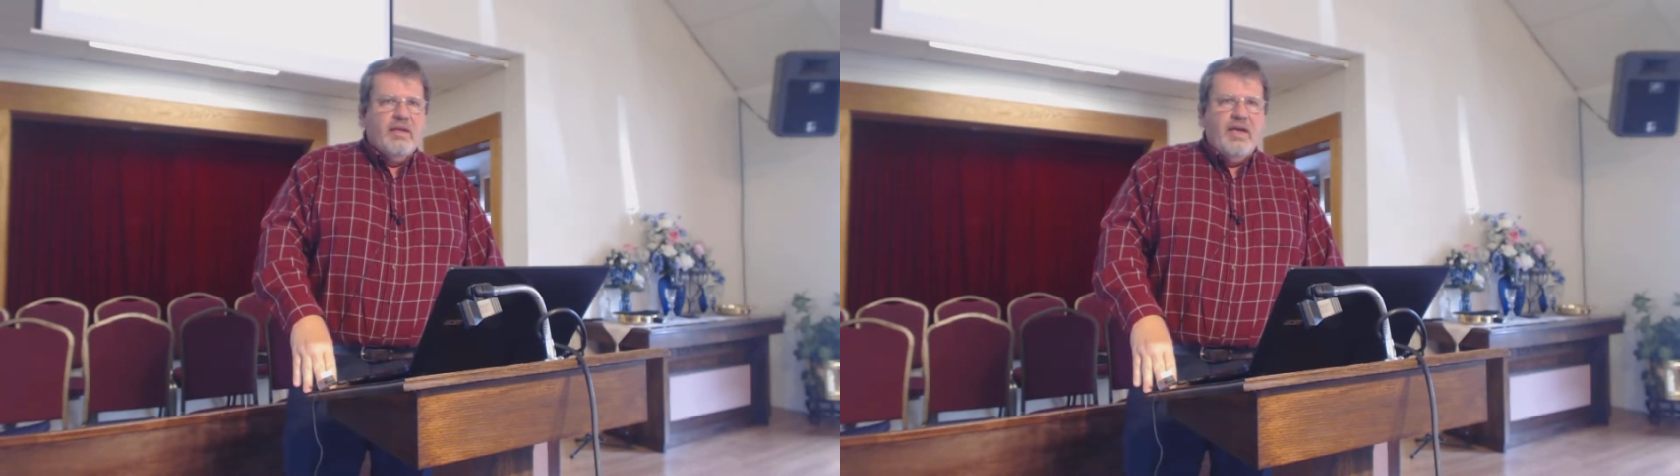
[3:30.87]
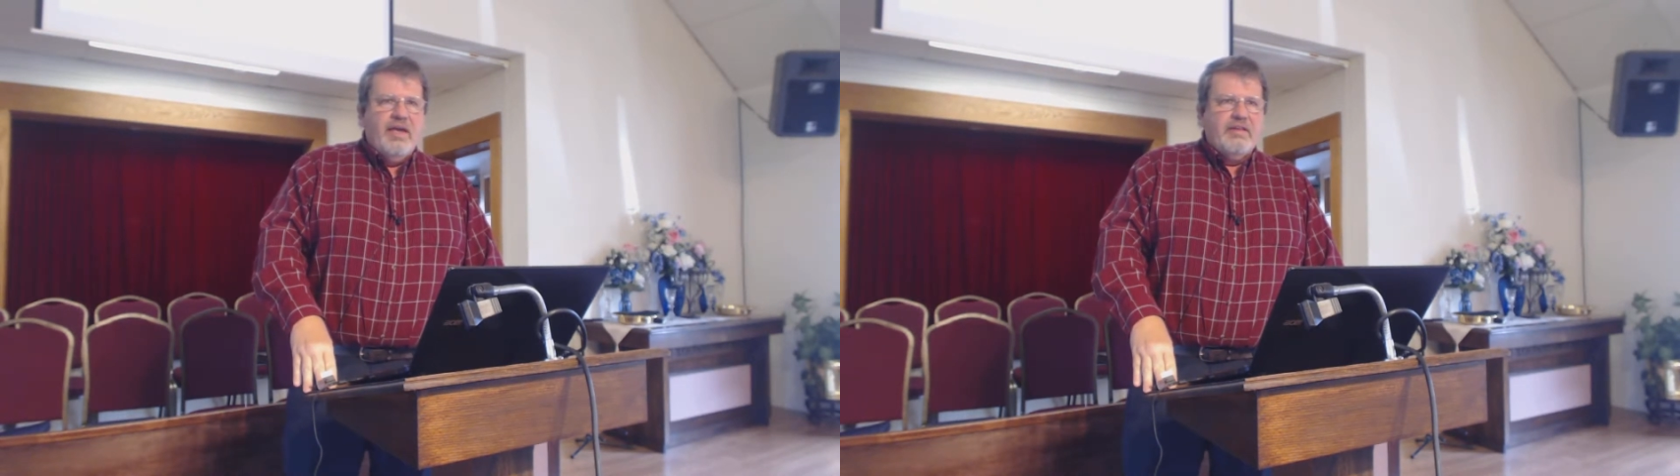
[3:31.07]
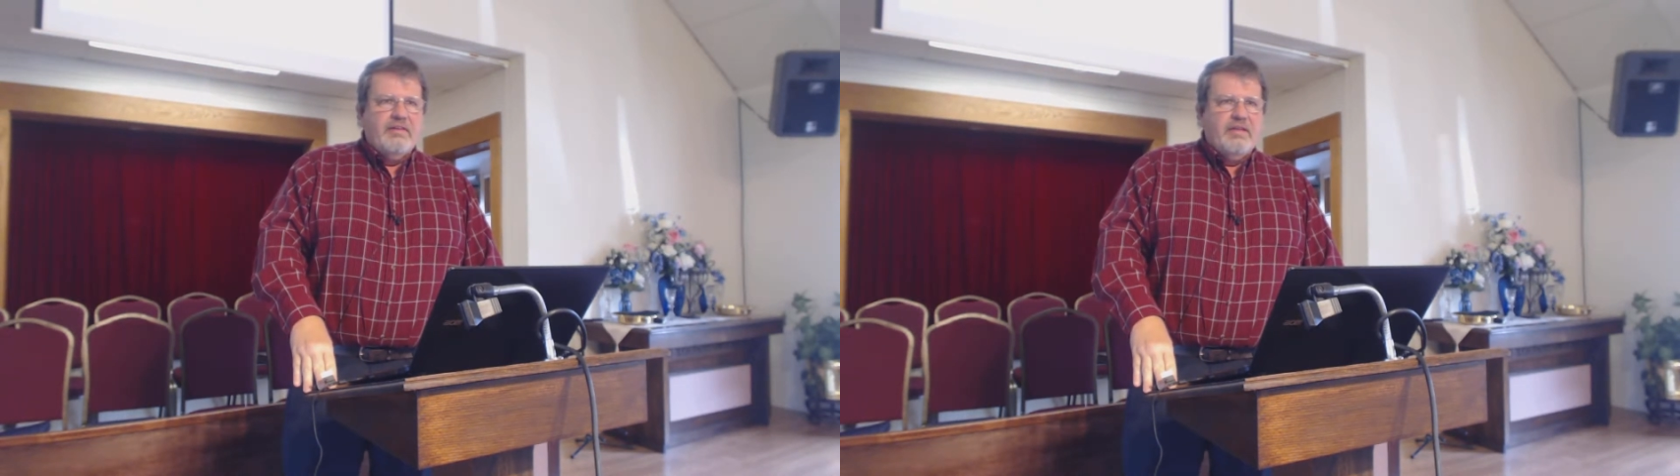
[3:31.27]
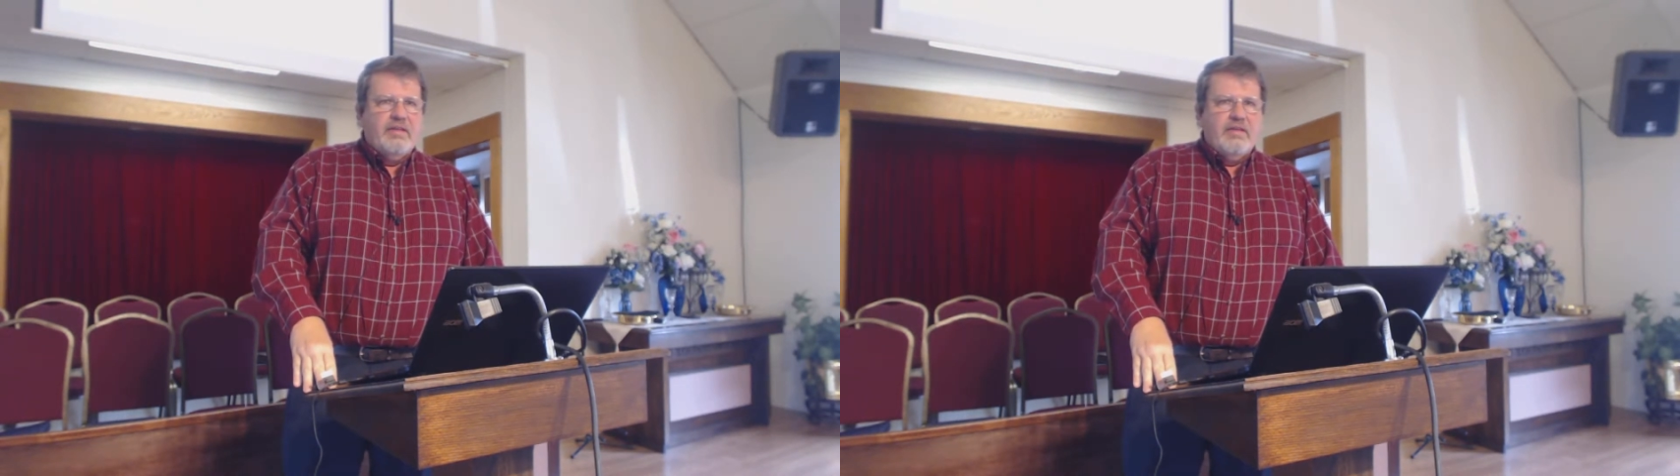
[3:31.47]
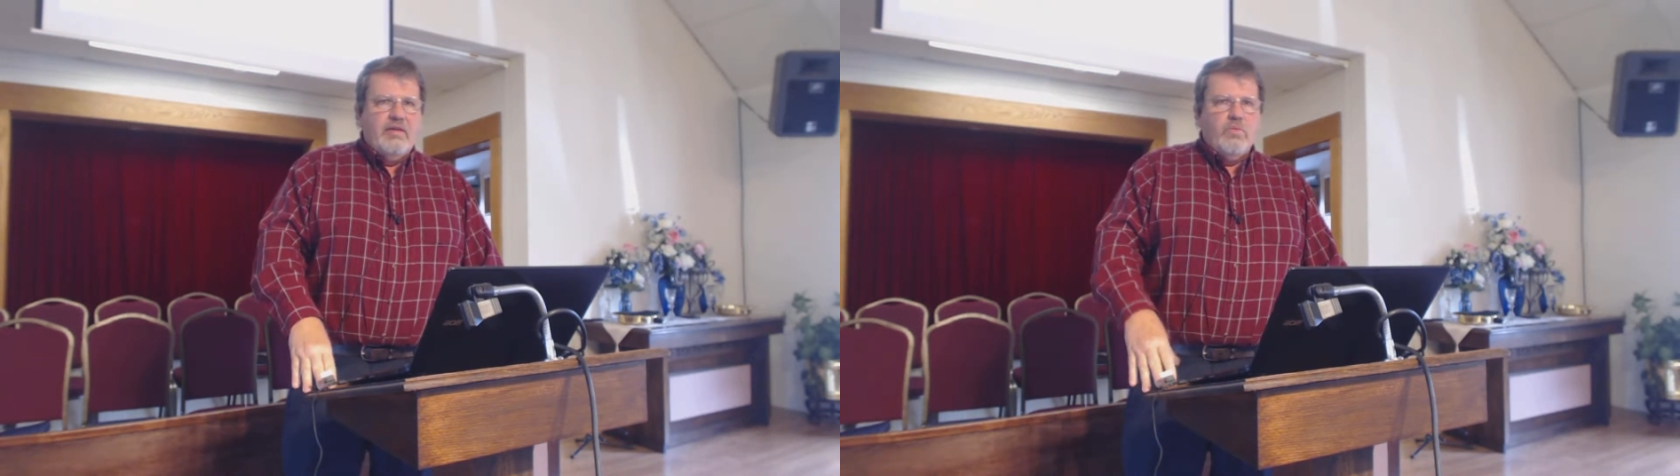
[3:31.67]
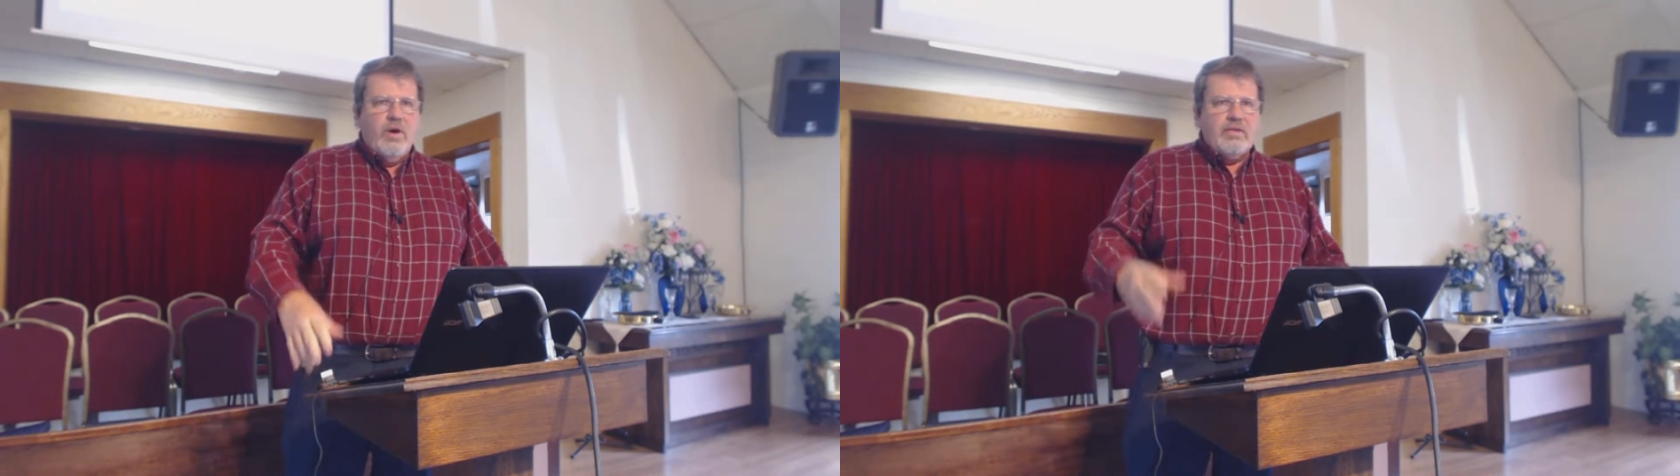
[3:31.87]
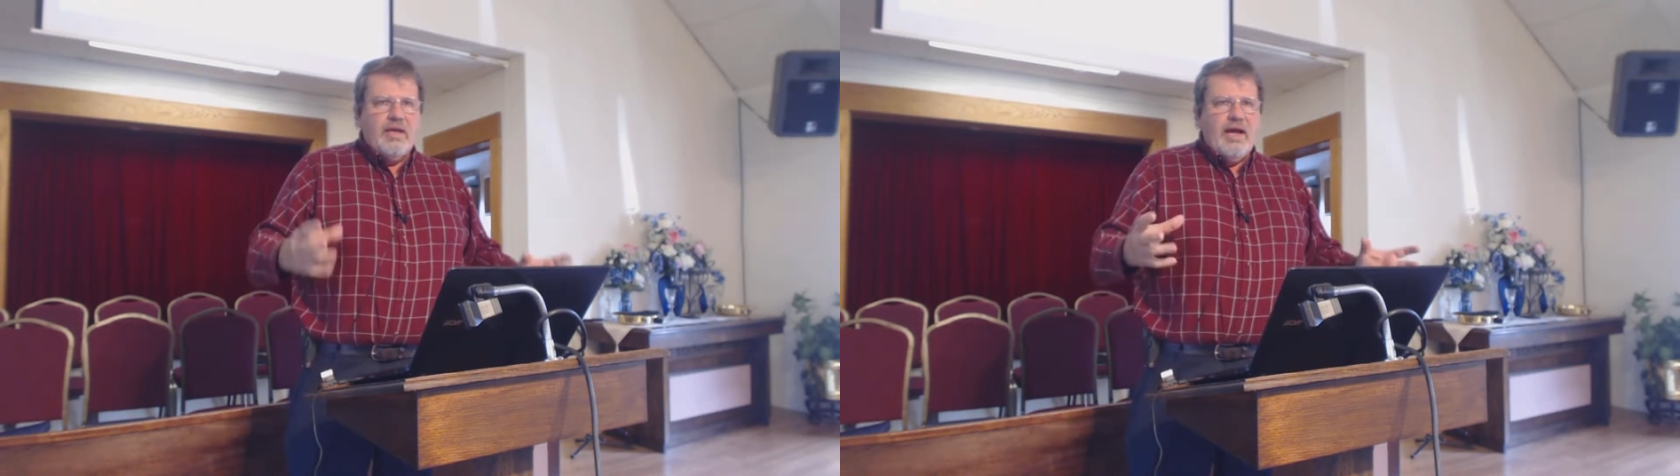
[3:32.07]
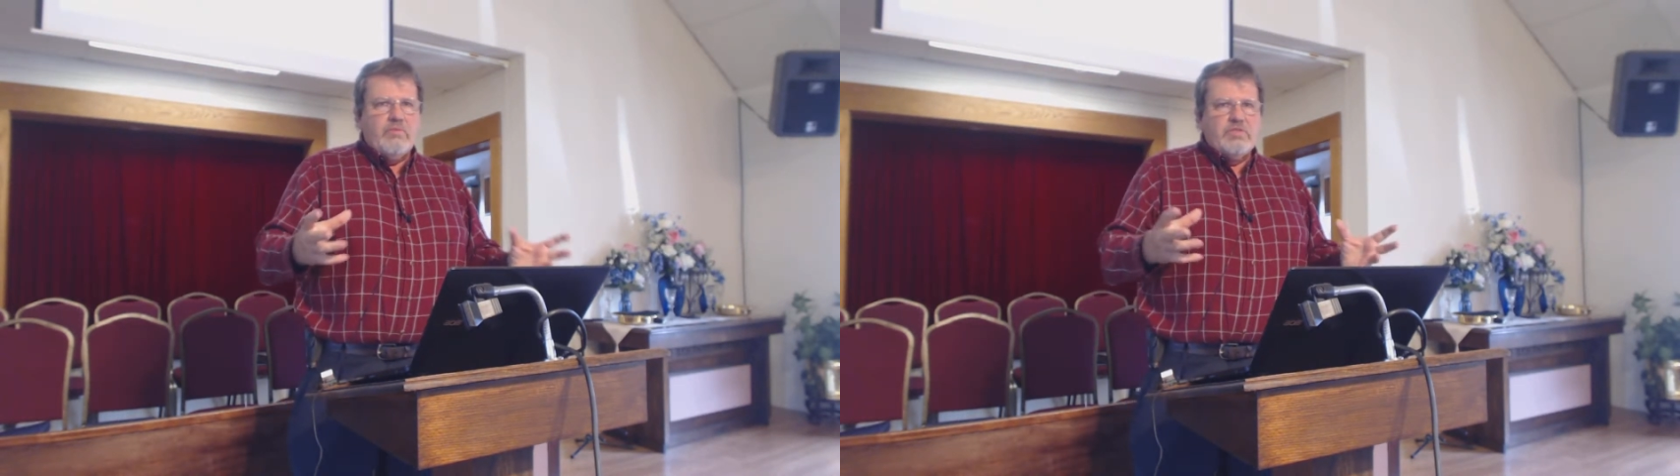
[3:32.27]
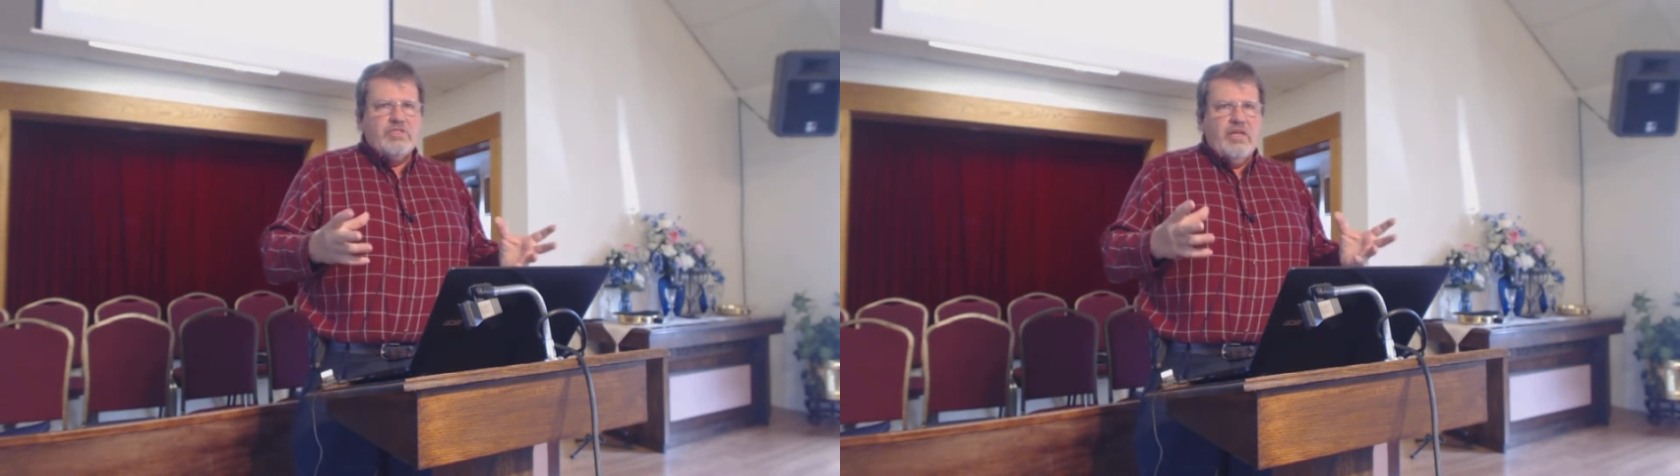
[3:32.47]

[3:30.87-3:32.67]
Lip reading: and what God was